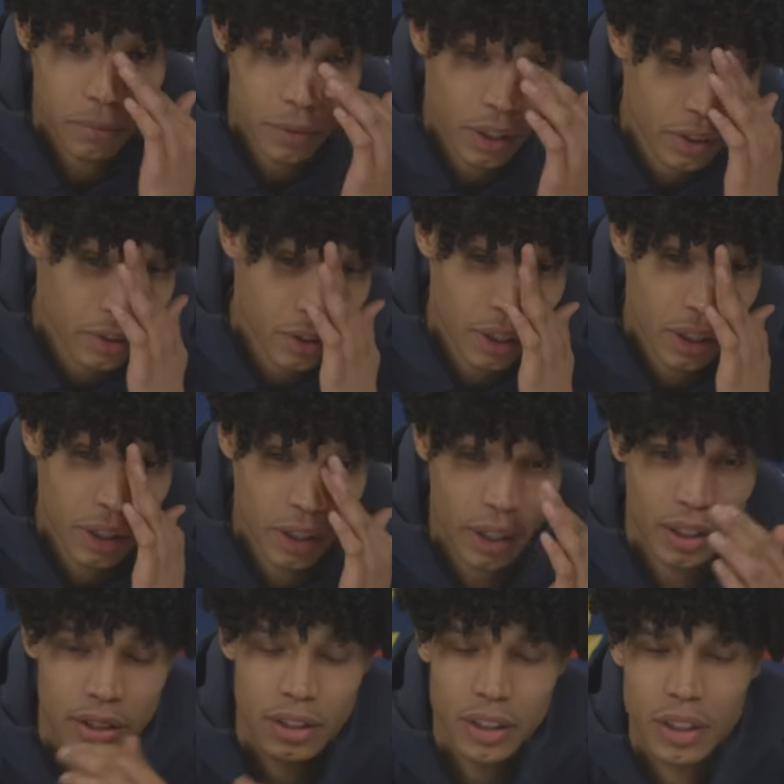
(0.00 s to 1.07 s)
yesterday, and
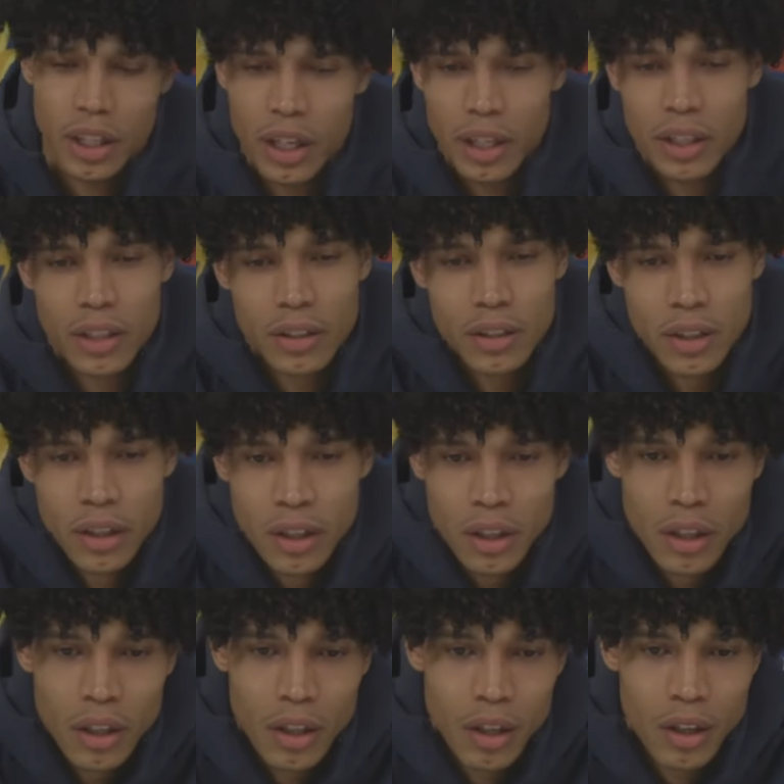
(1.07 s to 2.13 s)
I seen that, and
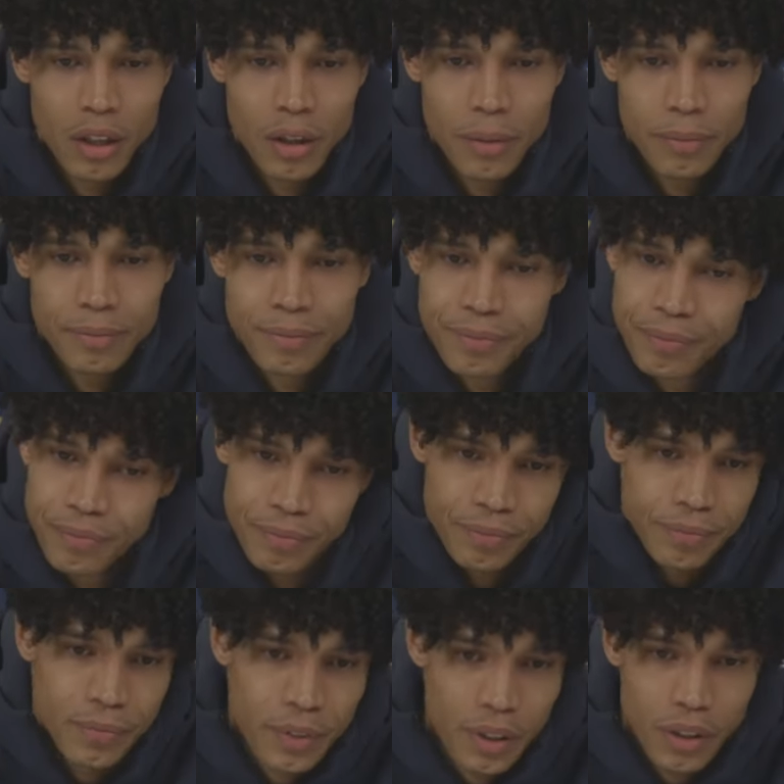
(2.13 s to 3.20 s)
um,
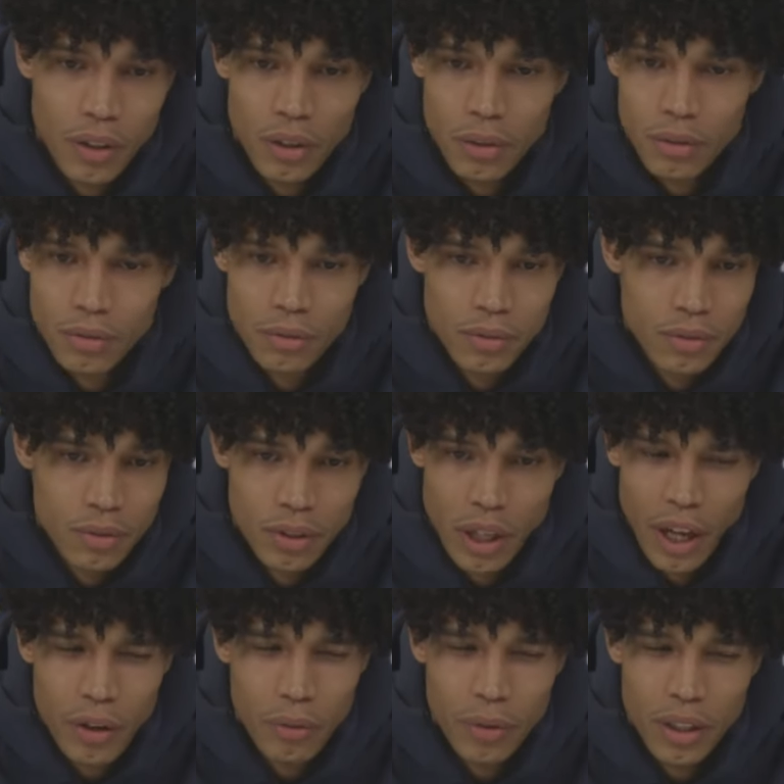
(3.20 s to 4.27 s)
you know, I don't